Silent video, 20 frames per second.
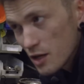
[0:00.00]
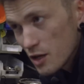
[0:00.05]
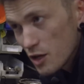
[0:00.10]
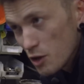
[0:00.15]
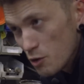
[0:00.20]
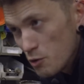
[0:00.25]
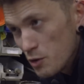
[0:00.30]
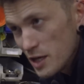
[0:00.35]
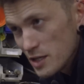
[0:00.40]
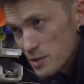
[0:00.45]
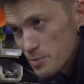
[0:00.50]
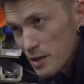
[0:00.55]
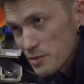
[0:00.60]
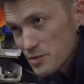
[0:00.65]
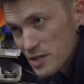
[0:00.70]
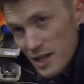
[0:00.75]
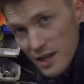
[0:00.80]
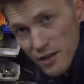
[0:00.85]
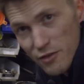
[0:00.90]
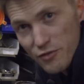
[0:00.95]
you need to be able
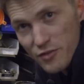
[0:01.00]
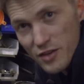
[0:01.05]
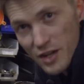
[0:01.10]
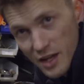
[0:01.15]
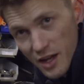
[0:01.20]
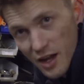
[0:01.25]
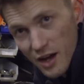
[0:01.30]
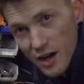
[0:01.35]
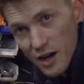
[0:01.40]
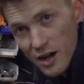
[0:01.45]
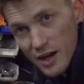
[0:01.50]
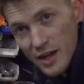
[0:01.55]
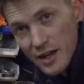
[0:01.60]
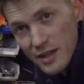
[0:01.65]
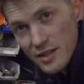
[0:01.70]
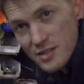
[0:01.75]
to lift a car